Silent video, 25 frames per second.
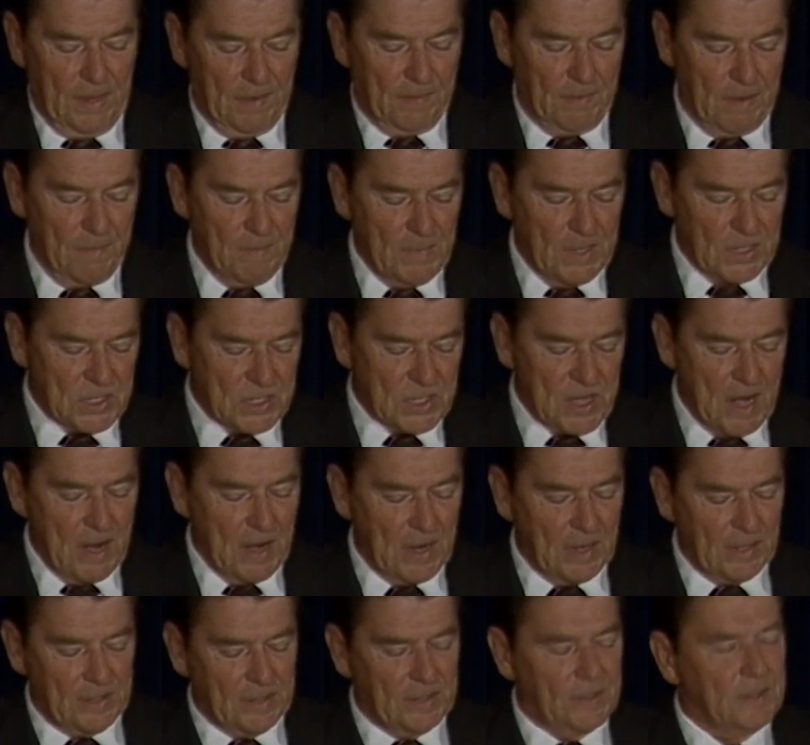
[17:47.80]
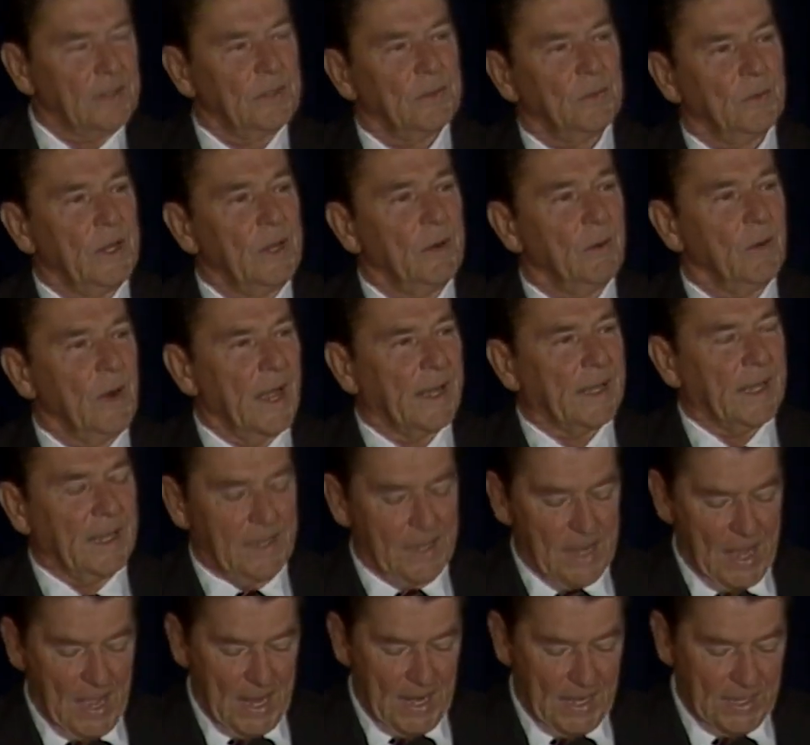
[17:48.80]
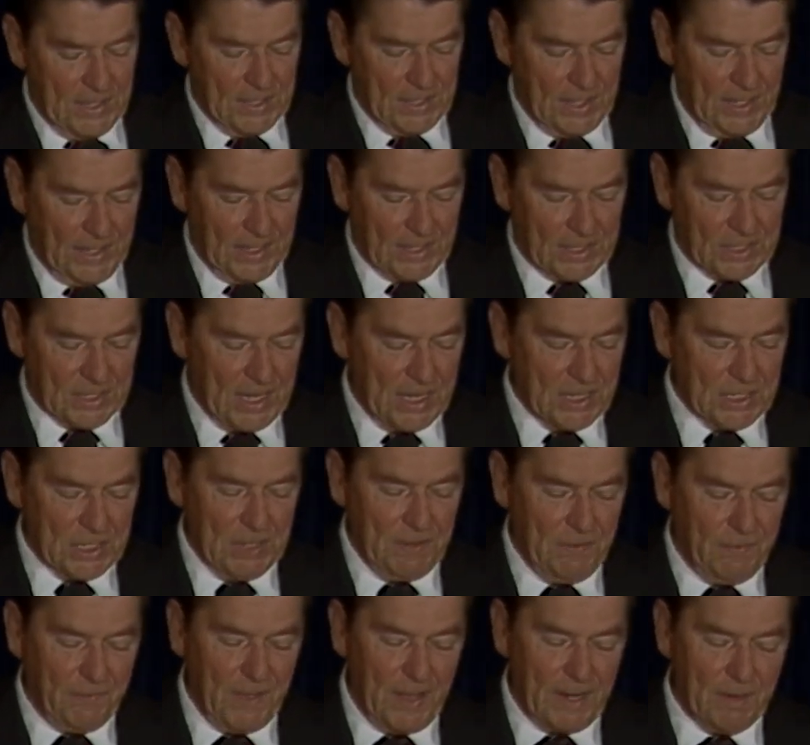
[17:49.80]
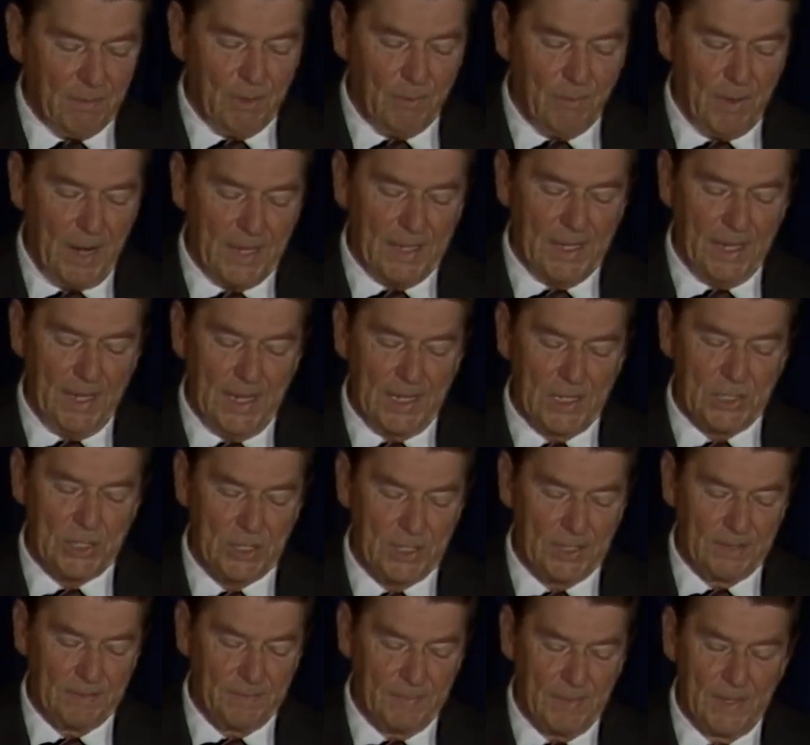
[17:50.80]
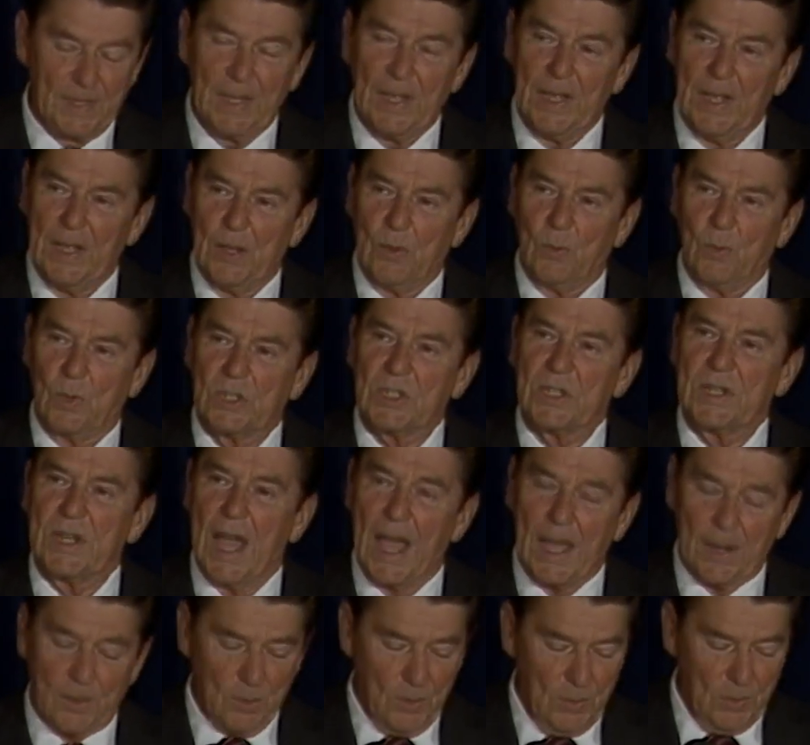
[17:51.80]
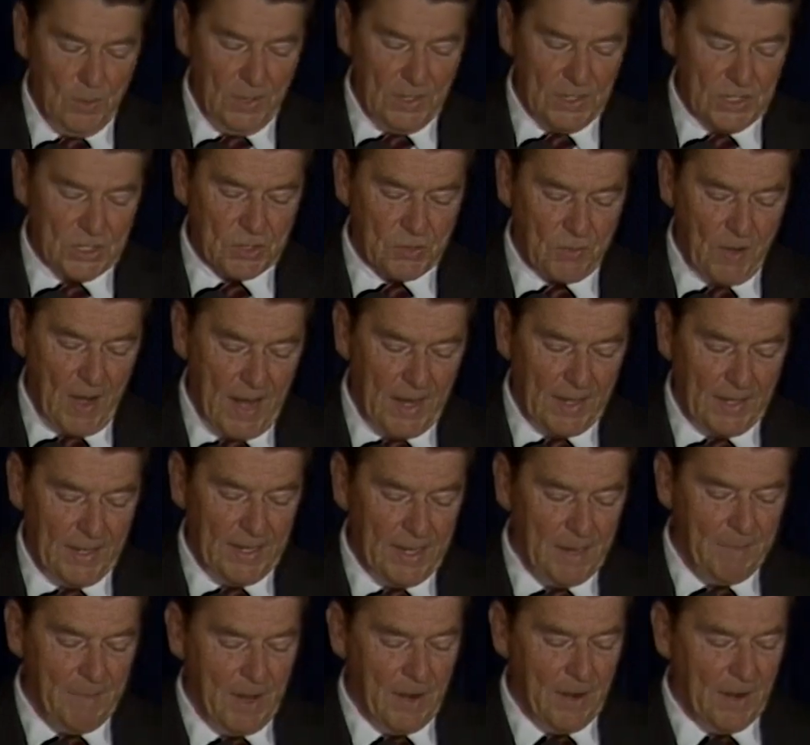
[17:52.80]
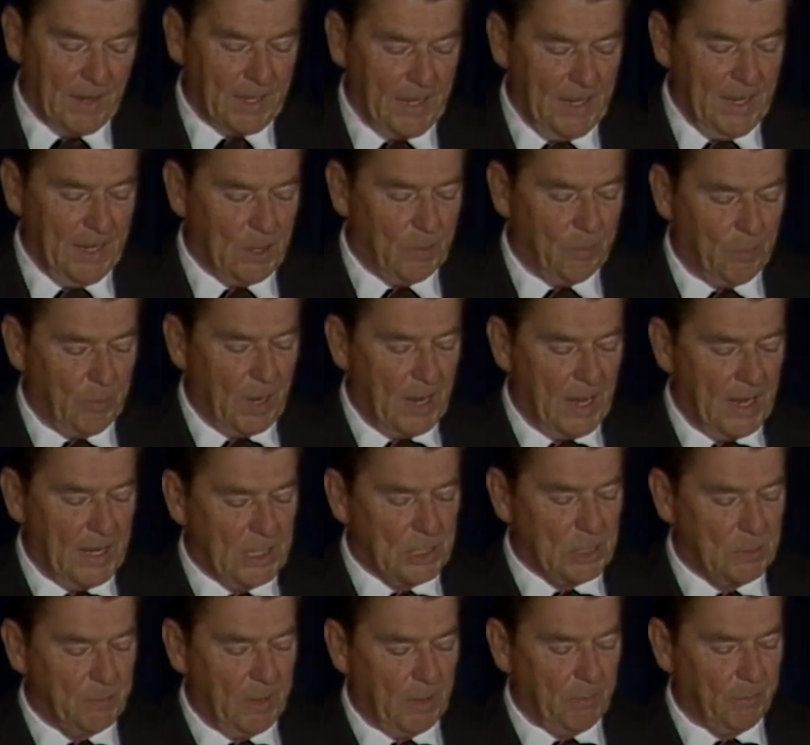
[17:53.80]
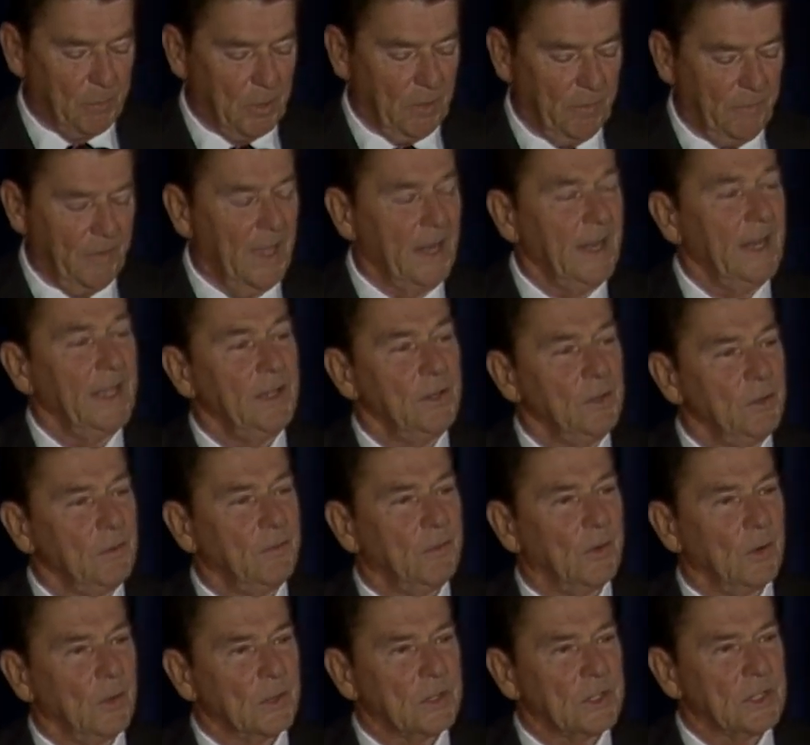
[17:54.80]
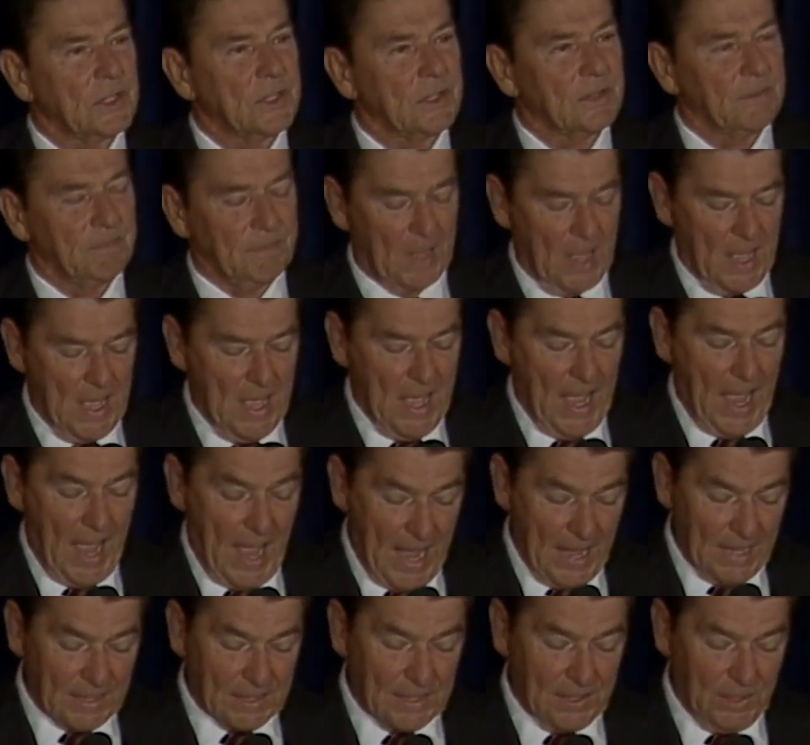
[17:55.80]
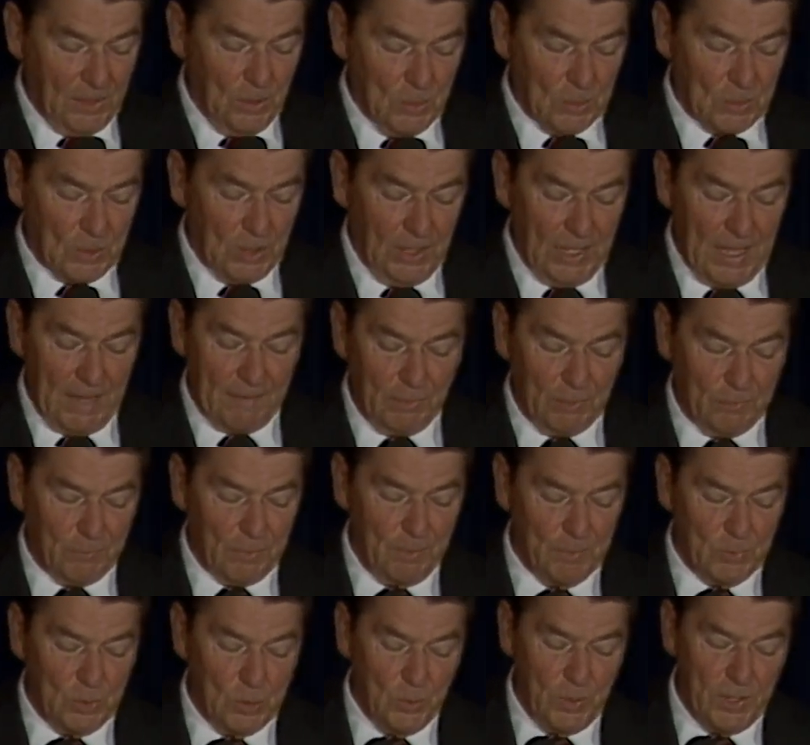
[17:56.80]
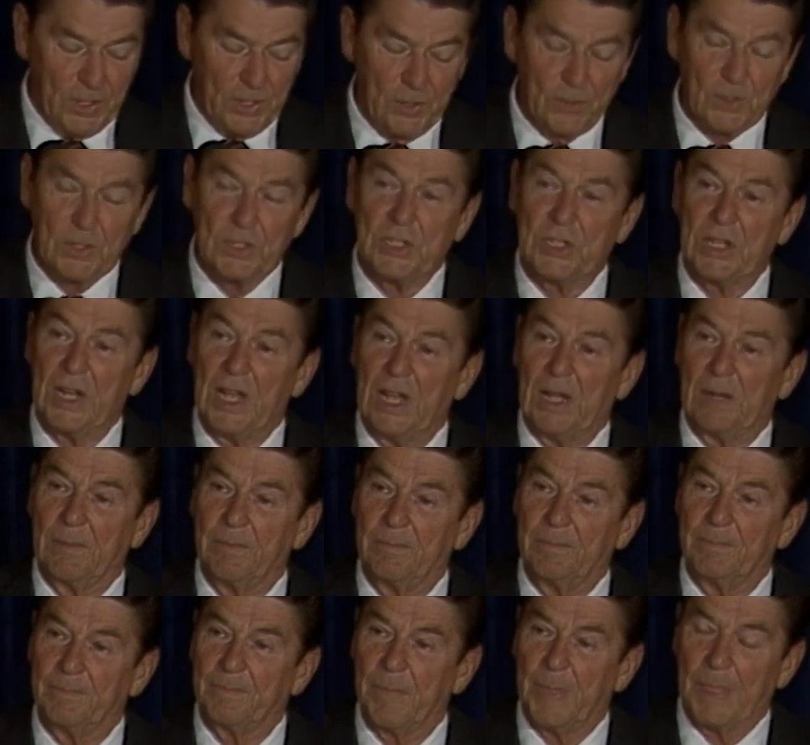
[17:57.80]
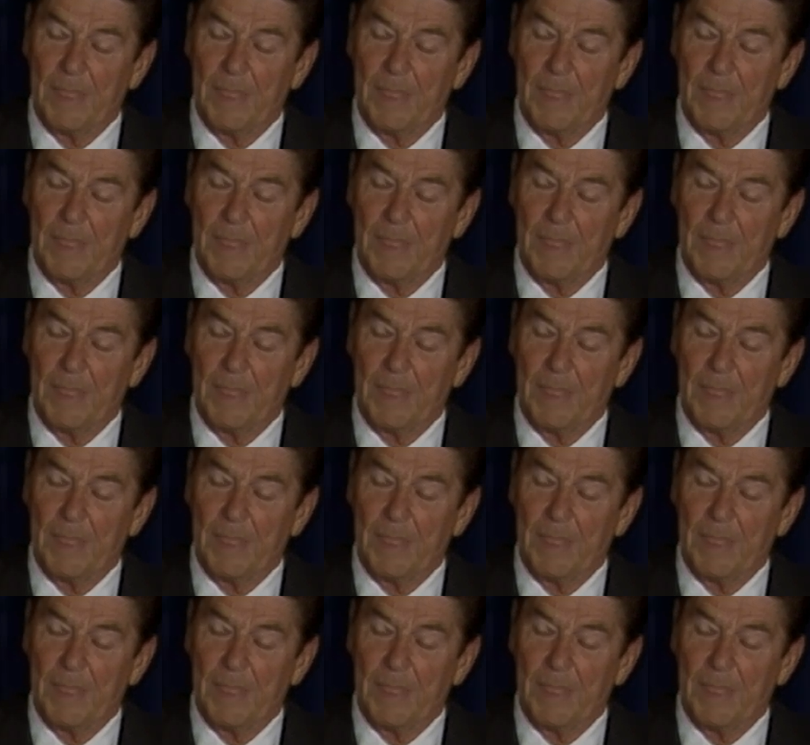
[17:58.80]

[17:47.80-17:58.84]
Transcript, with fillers: From the start, we recognize that excessive federal regulation was not only strangling American enterprise, but preventing you folks at the local level from doing your job.